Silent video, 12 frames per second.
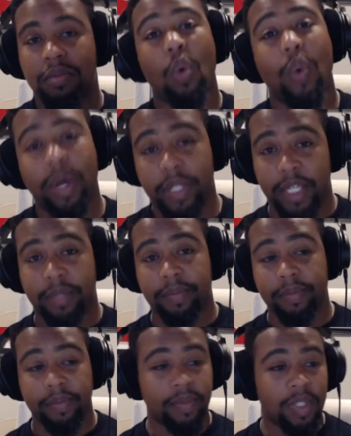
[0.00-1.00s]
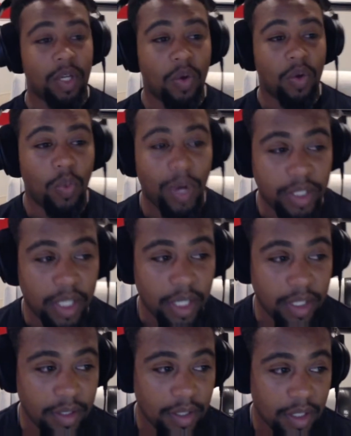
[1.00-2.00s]
Well done. Well
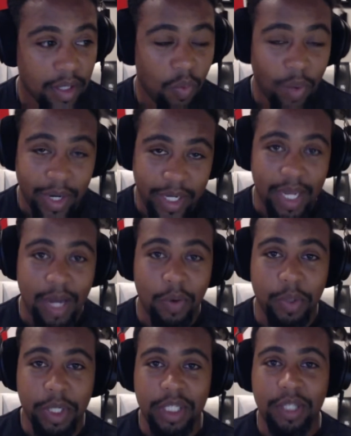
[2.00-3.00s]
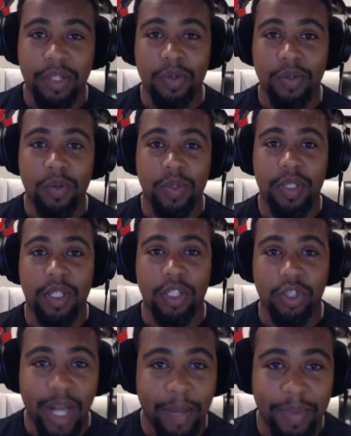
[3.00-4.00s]
done. One day I will get to use the
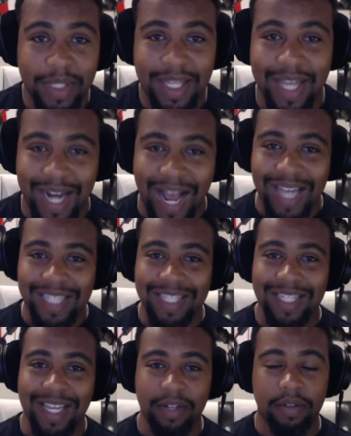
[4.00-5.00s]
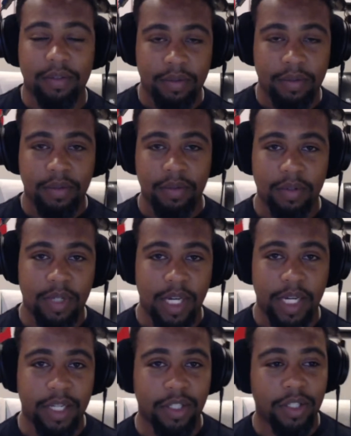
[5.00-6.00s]
traps that I set
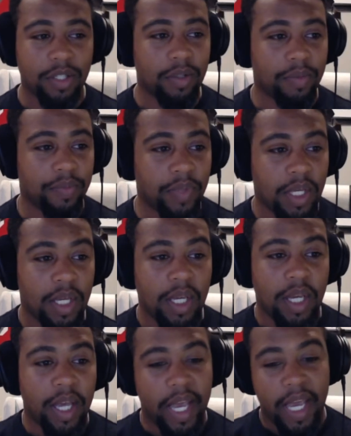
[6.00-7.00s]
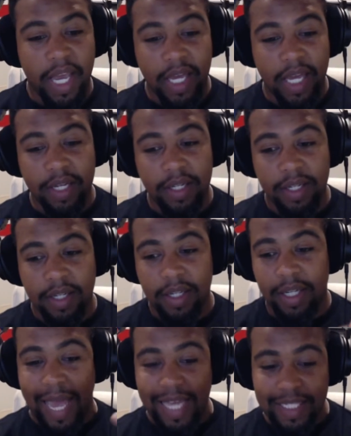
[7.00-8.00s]
against you. And
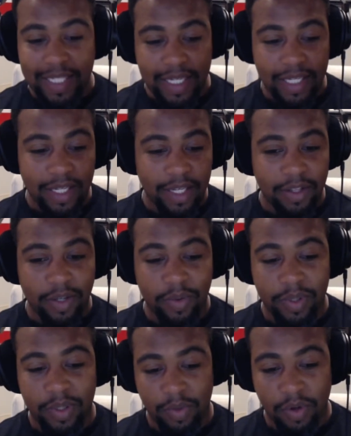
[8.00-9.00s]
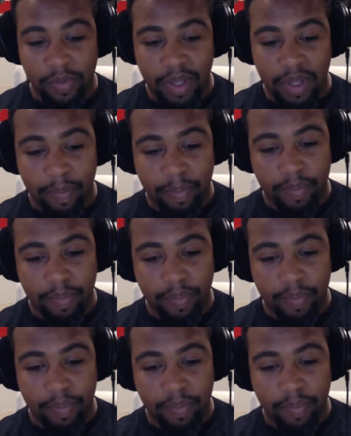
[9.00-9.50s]
lastly, there was a room in the,